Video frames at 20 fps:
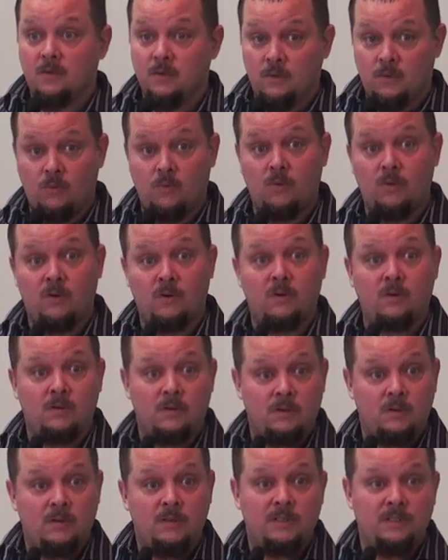or
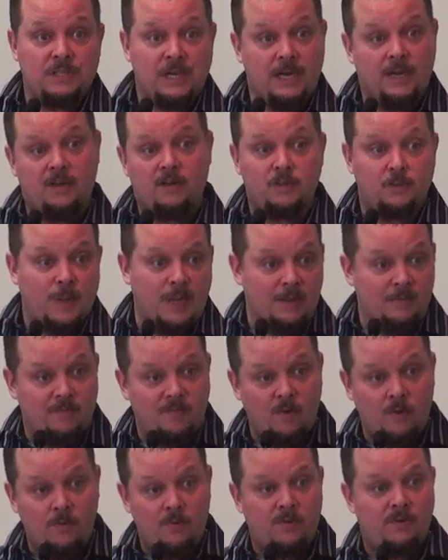check your spam
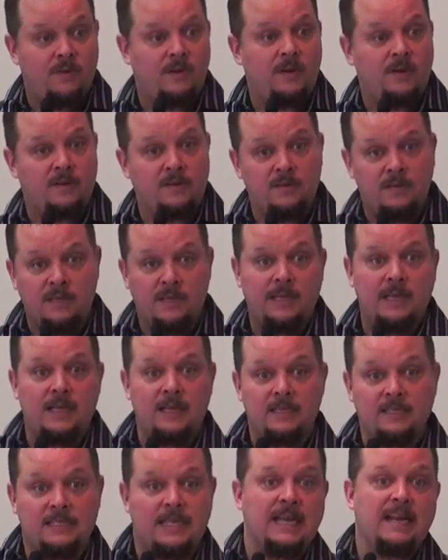folder and get
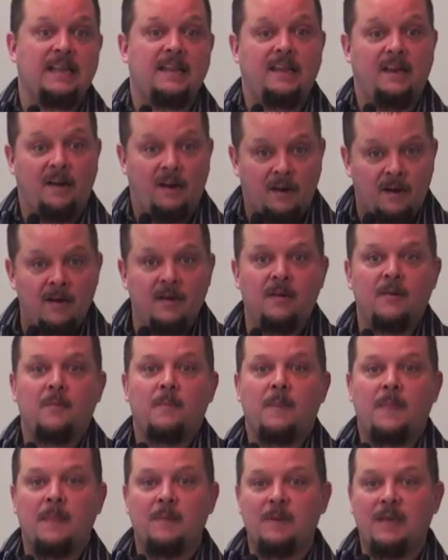us out of there,
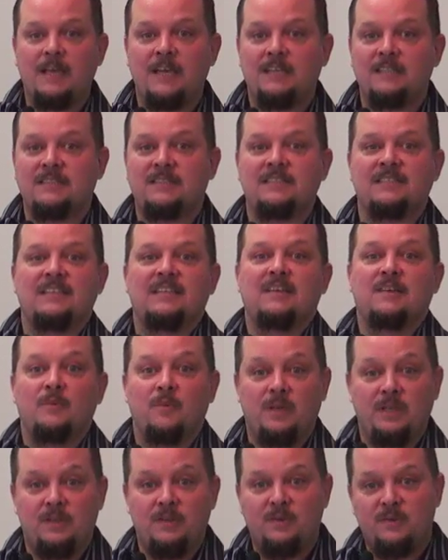because
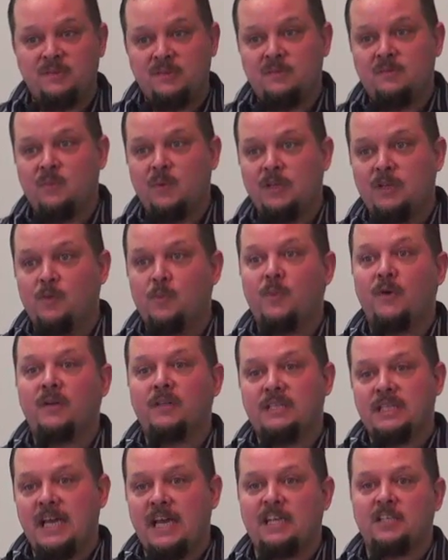we do put
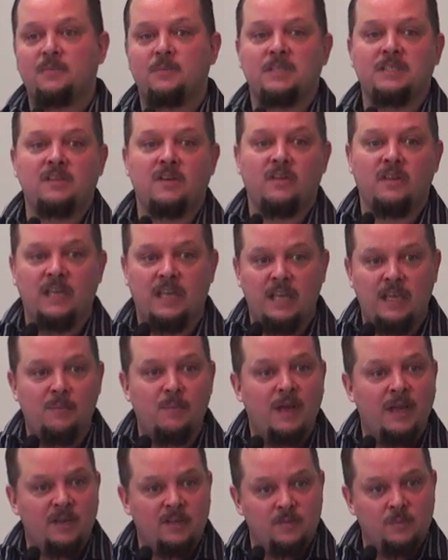attachments on the
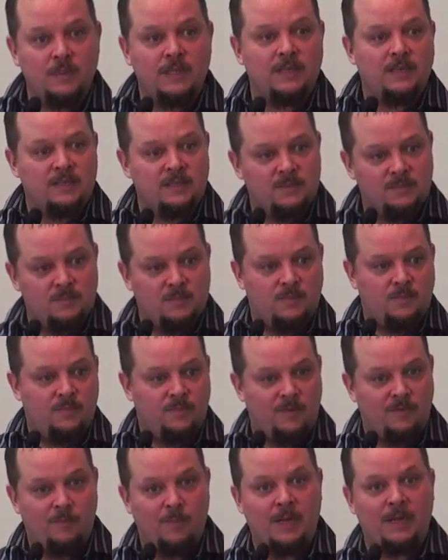emails, because
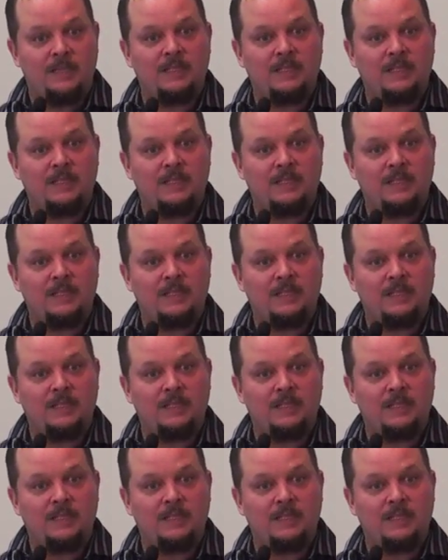we've been